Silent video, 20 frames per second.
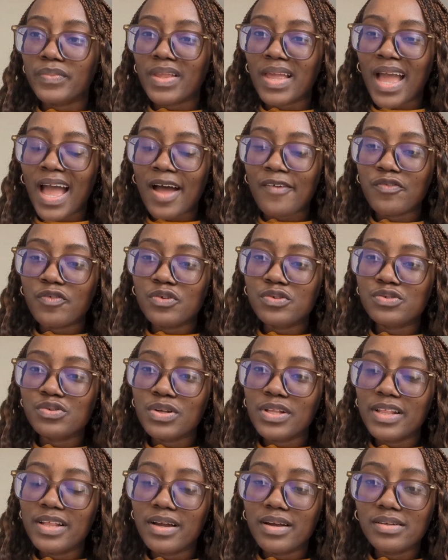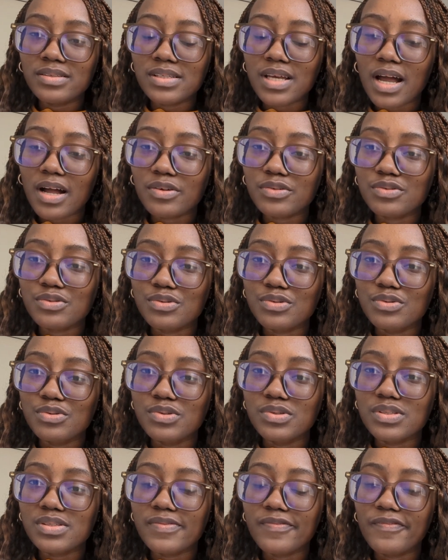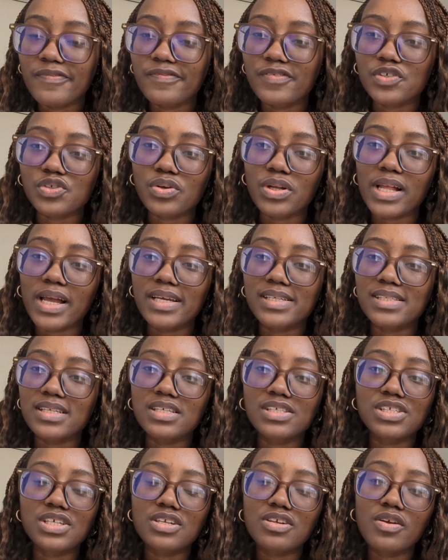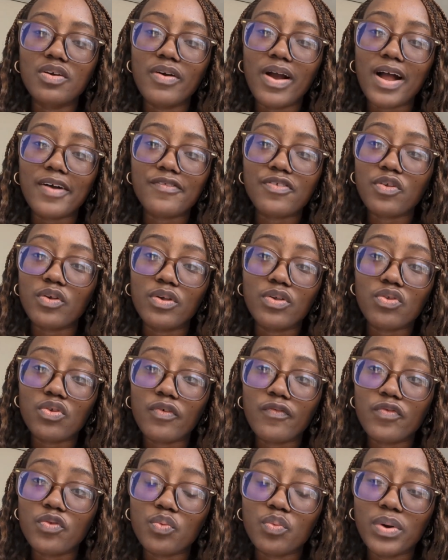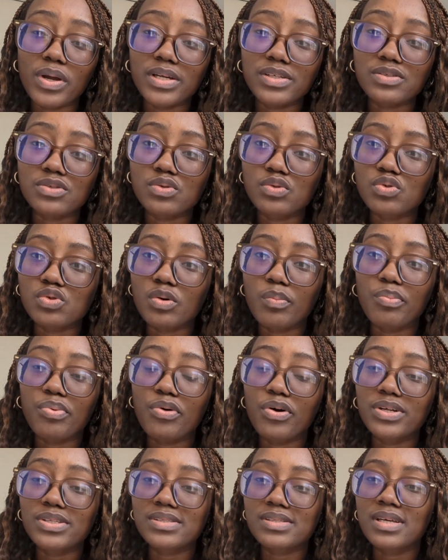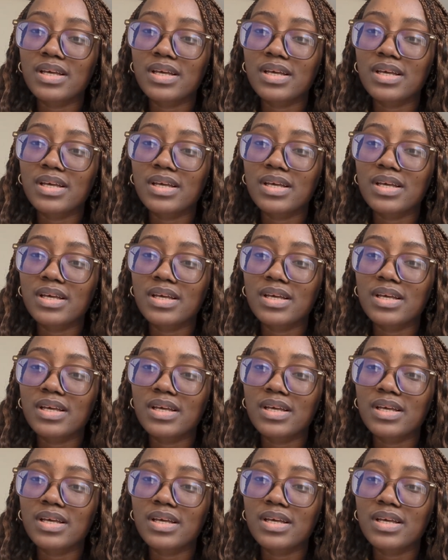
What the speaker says: I've also learned how to use visualization graphs and softwares to support